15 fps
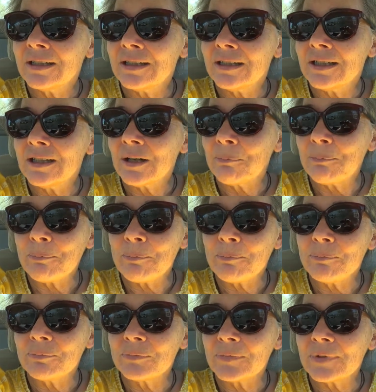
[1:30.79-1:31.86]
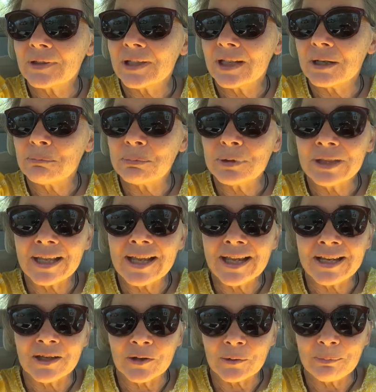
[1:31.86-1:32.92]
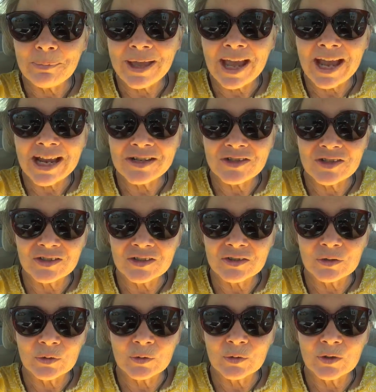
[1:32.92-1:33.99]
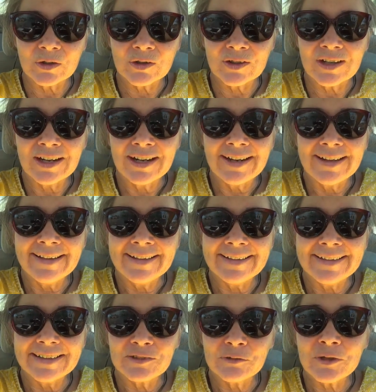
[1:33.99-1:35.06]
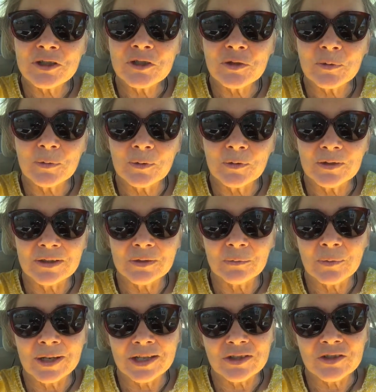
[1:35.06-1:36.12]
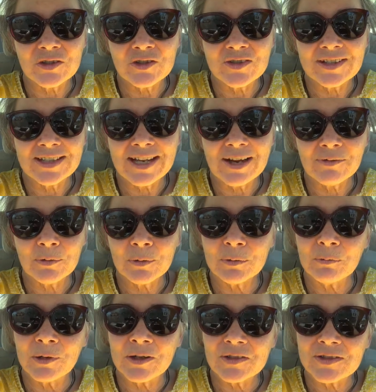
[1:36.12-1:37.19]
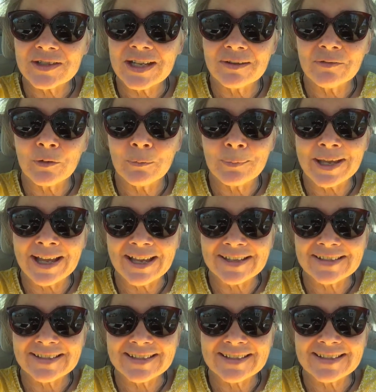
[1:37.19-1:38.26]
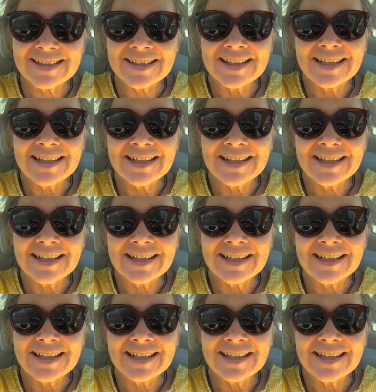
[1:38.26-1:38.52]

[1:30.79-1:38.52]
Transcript: a uh, like a play or pageant or uh, ritual in which everyone wears devil masks